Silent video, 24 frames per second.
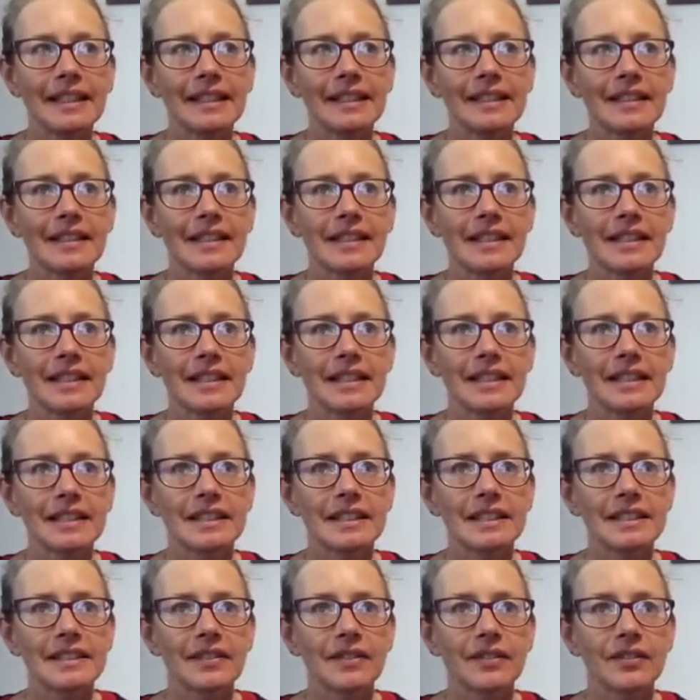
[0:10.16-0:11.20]

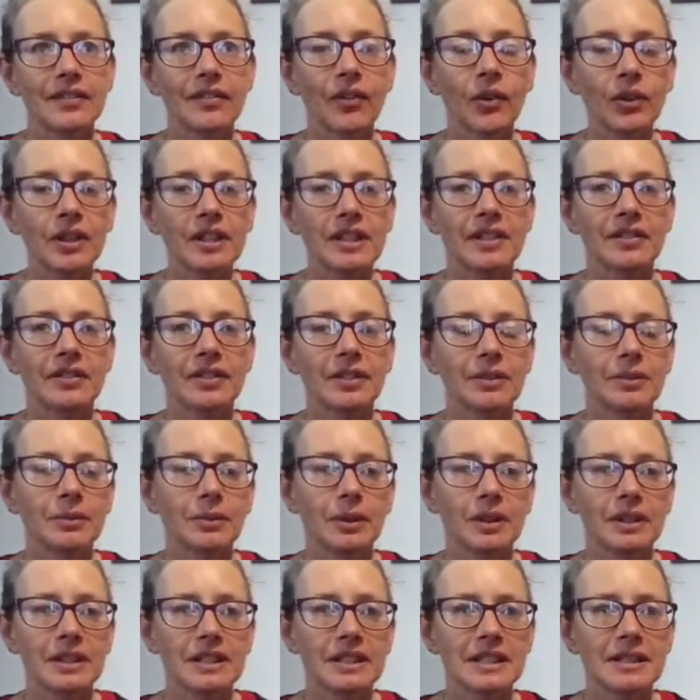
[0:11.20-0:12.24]
there's four different
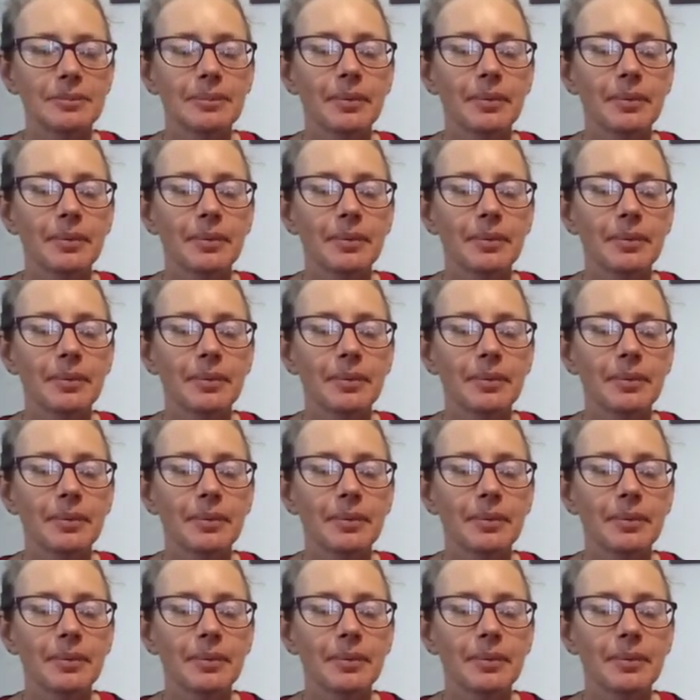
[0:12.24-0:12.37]
ones,